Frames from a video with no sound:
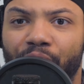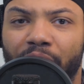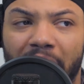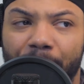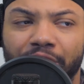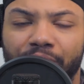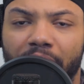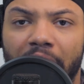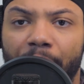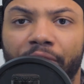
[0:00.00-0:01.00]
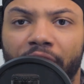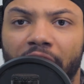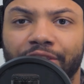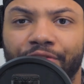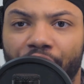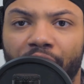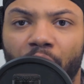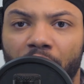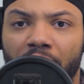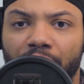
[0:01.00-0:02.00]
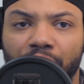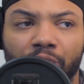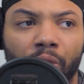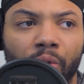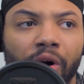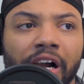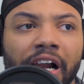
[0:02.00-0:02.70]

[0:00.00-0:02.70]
camouflaged very well. So